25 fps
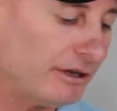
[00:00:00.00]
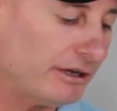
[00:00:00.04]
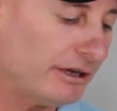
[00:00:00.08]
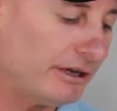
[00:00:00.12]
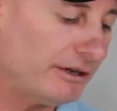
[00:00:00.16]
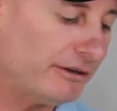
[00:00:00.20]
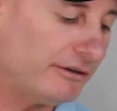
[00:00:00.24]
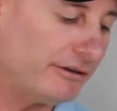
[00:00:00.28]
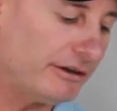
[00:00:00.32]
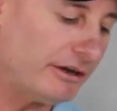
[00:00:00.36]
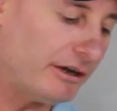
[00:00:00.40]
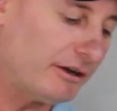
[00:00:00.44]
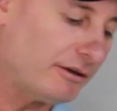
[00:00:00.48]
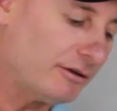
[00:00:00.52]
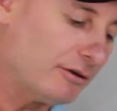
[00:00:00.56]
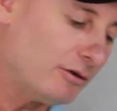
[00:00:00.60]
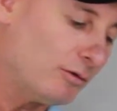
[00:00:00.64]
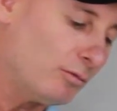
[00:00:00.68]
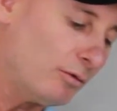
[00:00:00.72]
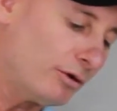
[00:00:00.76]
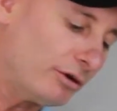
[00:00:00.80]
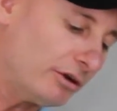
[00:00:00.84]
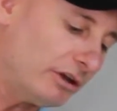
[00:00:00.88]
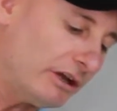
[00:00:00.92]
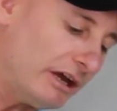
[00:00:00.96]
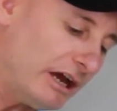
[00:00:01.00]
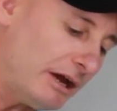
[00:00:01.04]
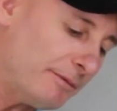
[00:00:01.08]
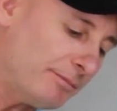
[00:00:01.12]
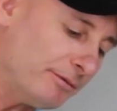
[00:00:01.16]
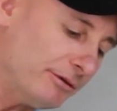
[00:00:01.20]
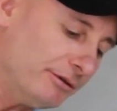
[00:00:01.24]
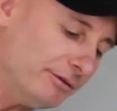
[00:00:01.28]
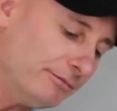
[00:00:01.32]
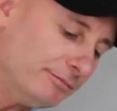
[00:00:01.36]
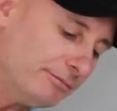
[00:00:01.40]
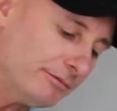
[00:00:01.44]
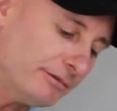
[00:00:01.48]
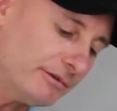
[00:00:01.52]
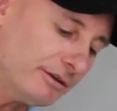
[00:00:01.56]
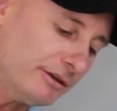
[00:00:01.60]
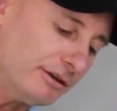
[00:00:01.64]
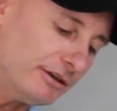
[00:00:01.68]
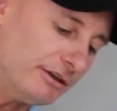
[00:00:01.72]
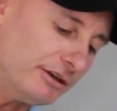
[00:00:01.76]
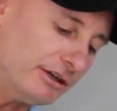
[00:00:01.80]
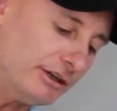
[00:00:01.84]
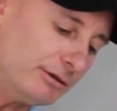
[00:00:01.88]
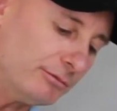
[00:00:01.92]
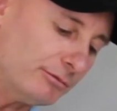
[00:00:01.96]
and uh, what'll happen,
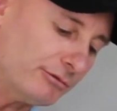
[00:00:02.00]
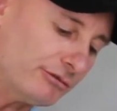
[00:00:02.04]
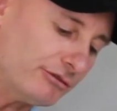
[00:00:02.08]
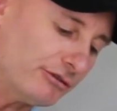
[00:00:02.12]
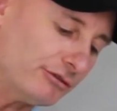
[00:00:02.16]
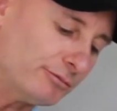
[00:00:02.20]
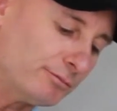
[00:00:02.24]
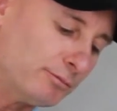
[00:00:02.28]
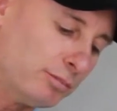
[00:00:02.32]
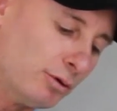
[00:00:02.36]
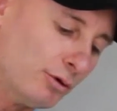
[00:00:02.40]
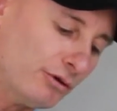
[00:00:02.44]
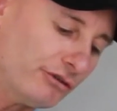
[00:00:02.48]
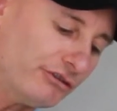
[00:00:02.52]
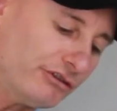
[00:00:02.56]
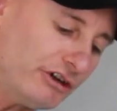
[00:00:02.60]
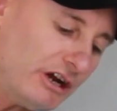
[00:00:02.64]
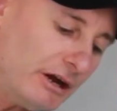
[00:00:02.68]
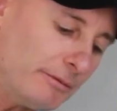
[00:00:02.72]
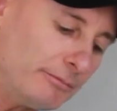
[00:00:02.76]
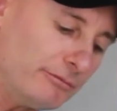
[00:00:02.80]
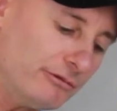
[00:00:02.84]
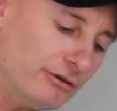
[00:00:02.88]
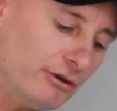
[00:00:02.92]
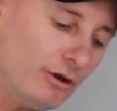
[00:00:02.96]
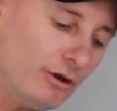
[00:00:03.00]
it will just push up